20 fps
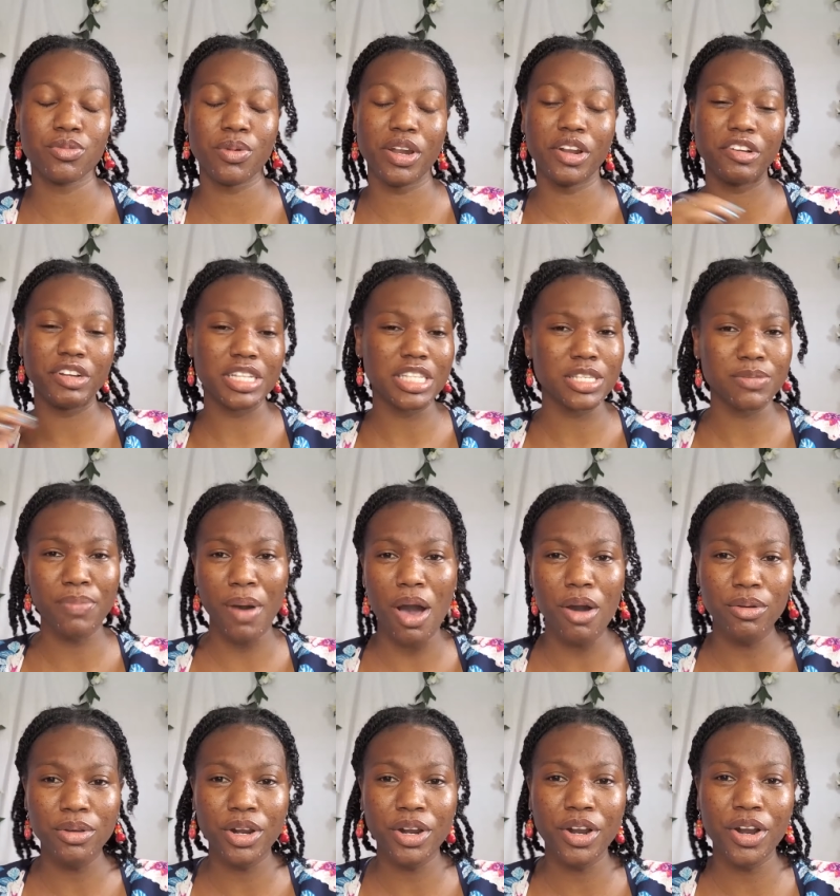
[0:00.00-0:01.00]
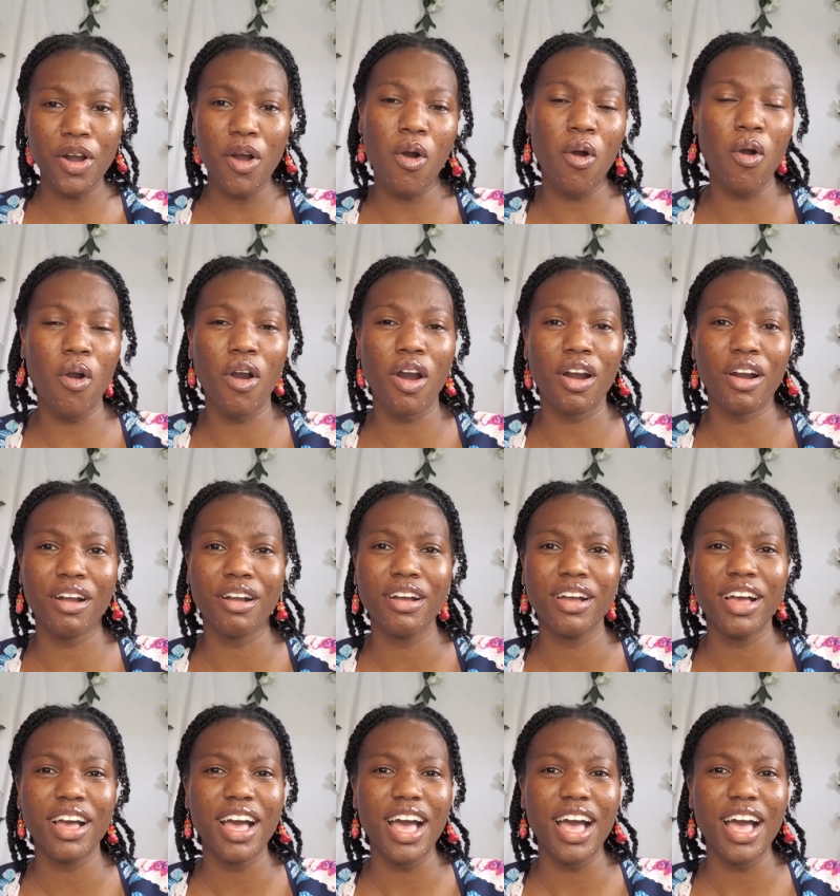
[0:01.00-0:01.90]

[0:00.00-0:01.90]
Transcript: whether it's powder or